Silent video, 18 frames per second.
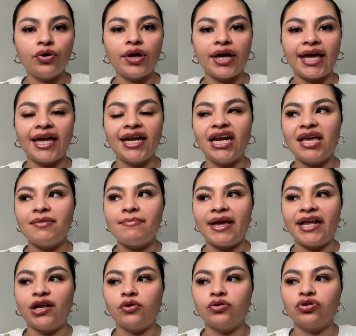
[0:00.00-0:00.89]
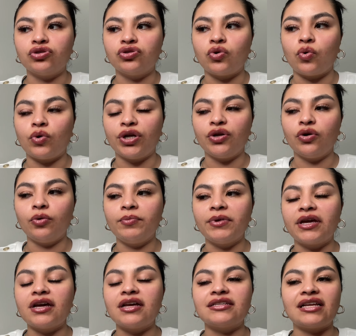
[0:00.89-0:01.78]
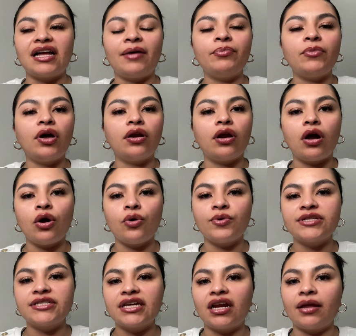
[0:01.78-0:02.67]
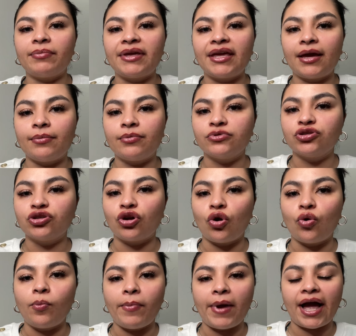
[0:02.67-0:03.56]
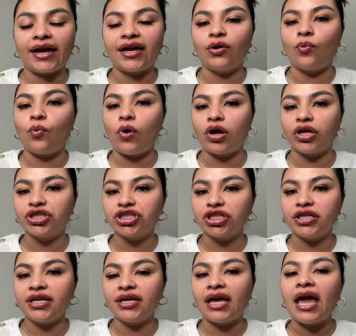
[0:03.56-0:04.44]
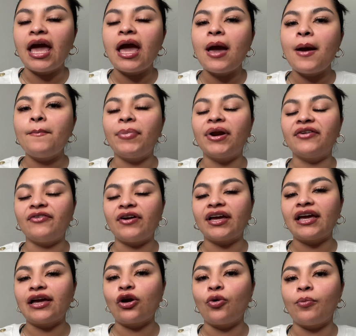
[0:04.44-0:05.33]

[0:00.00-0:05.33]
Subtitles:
and a manual tutorial because I'm not always going to be able to go back and watch it, but if I can go